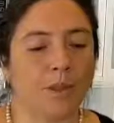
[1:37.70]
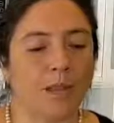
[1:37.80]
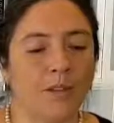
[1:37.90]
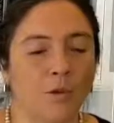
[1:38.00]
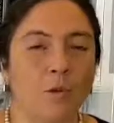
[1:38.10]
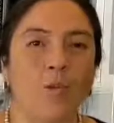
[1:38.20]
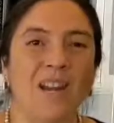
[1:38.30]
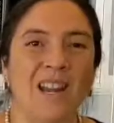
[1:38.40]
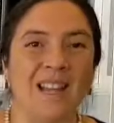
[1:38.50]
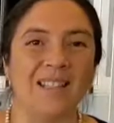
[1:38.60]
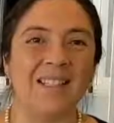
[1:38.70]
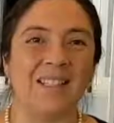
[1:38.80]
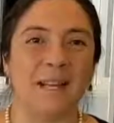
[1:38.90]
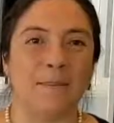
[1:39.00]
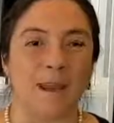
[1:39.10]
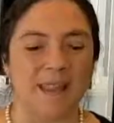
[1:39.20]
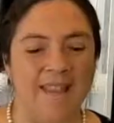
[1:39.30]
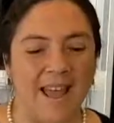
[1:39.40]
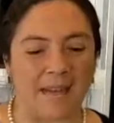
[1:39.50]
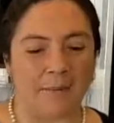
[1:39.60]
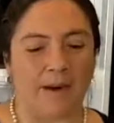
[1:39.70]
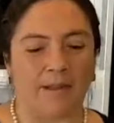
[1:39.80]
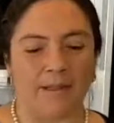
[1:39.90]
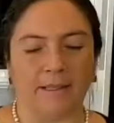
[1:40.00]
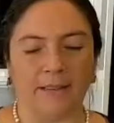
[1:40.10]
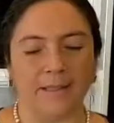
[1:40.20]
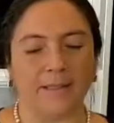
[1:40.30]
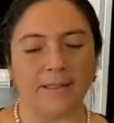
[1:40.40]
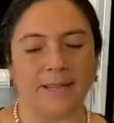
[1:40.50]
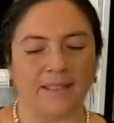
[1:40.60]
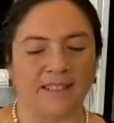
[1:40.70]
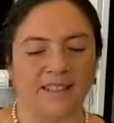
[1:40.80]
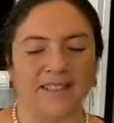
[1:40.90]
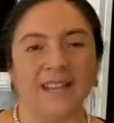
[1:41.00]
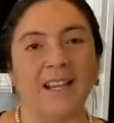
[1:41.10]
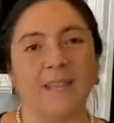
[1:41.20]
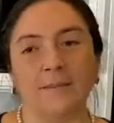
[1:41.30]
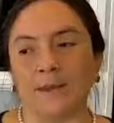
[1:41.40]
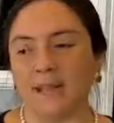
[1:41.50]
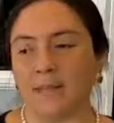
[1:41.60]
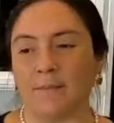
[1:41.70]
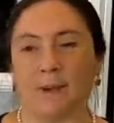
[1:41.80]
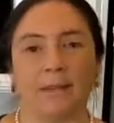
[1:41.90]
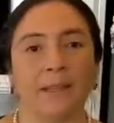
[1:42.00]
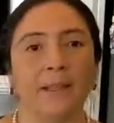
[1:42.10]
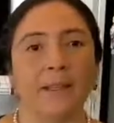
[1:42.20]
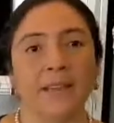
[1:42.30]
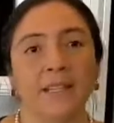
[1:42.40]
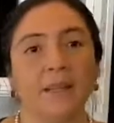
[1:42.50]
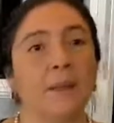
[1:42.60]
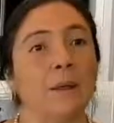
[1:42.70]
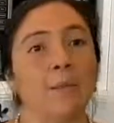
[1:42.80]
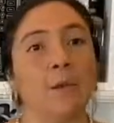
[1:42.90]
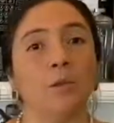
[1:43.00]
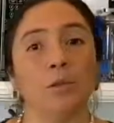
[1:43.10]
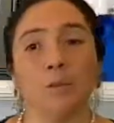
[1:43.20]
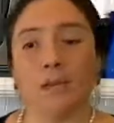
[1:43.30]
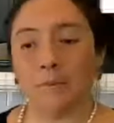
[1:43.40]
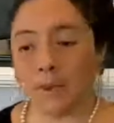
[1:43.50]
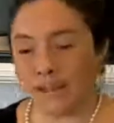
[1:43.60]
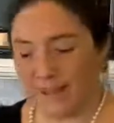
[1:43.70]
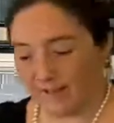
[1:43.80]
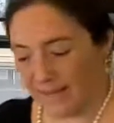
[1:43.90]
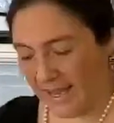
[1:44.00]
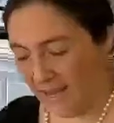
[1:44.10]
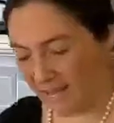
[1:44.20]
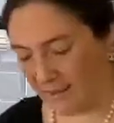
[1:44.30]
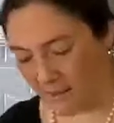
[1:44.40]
so let's start by that part. Let's start exactly by that part. This is my bowl to make bread at the end.